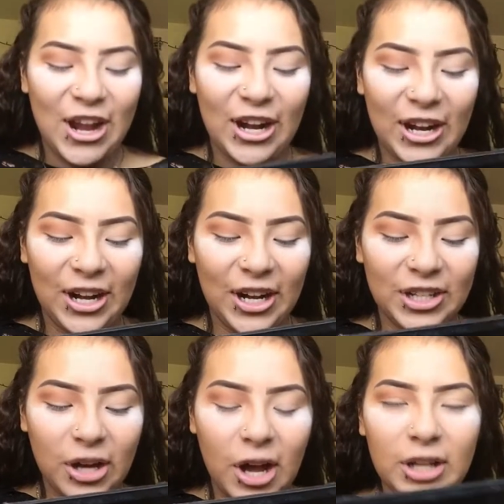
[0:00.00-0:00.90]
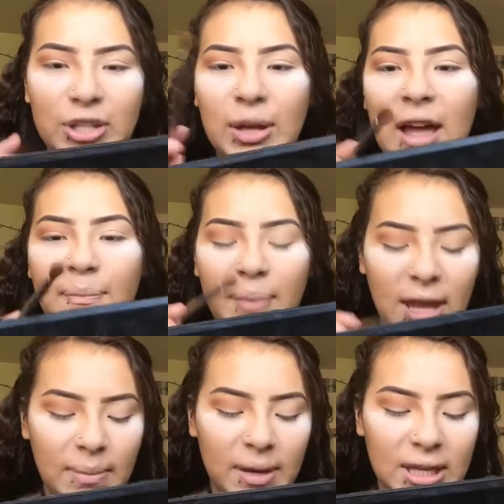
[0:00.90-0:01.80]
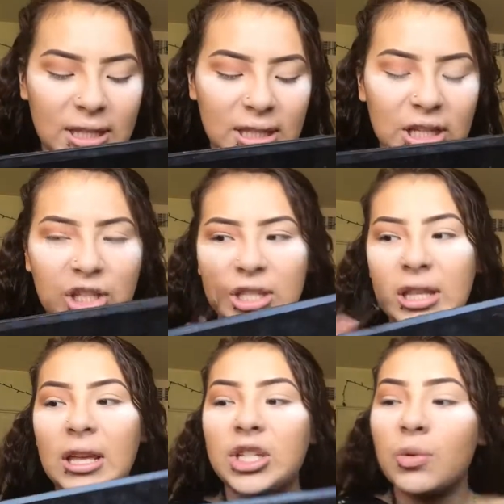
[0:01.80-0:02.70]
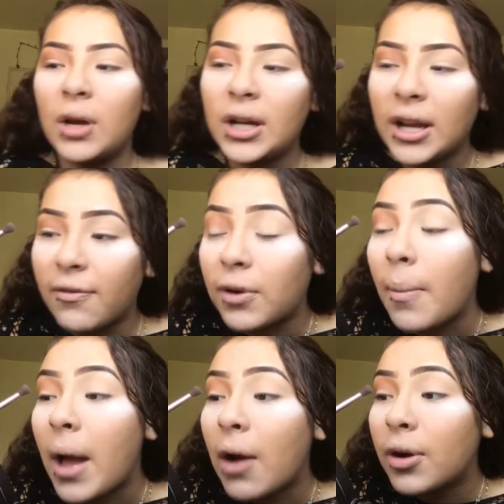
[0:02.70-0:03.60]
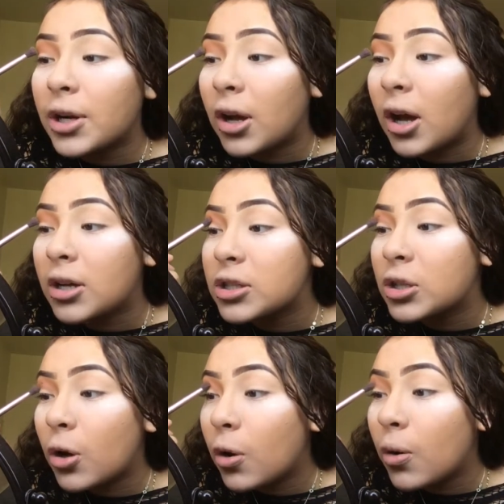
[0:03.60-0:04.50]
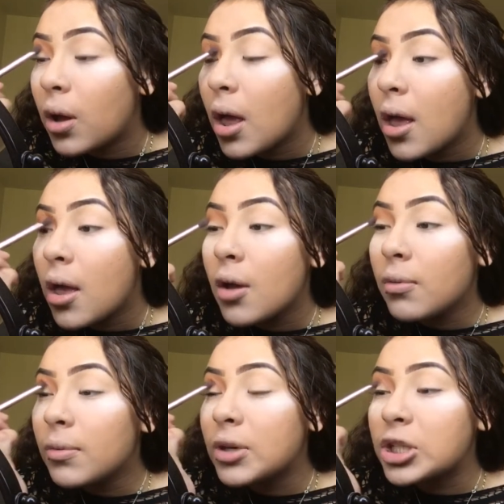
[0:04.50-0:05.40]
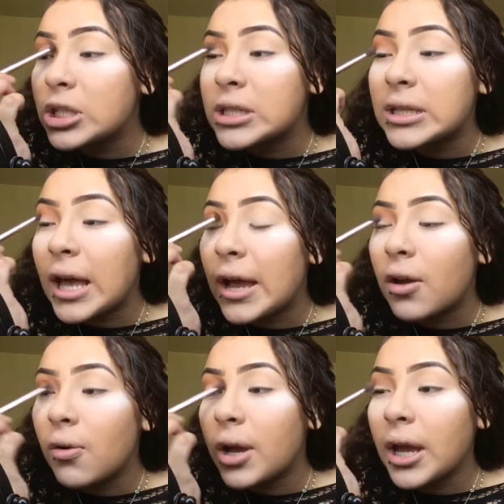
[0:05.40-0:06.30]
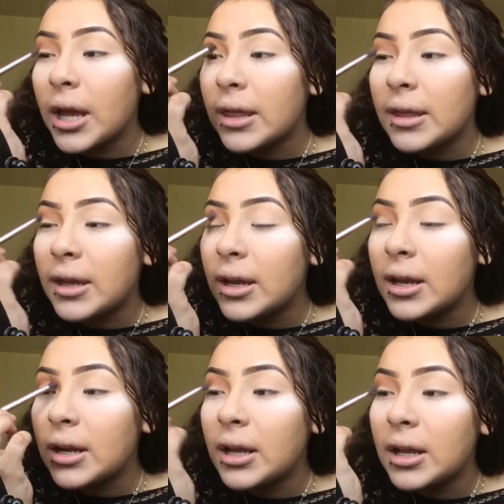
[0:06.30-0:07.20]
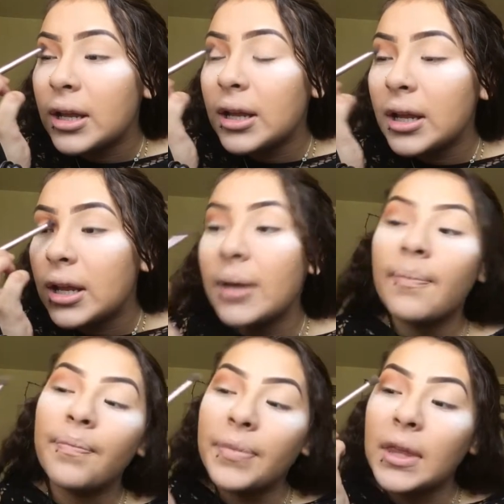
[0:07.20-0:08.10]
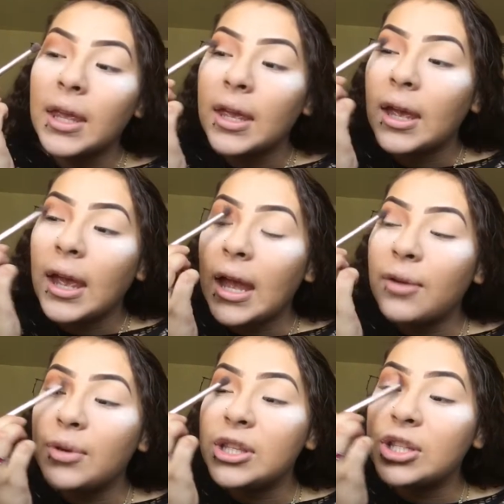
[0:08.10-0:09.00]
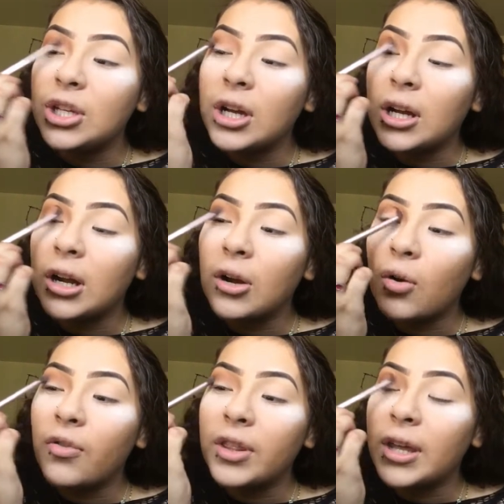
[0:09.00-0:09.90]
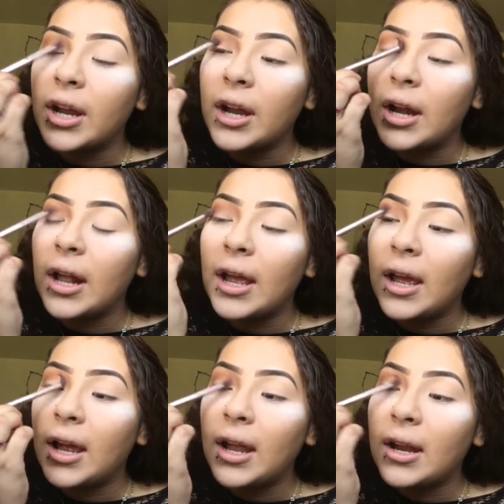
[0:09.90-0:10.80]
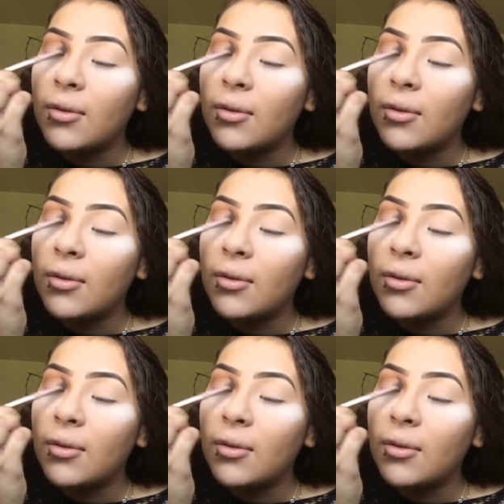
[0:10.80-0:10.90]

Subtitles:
her dog to have babies, and she said that she wanted it from our dog. So we were just like, okay then. And we took her over there, and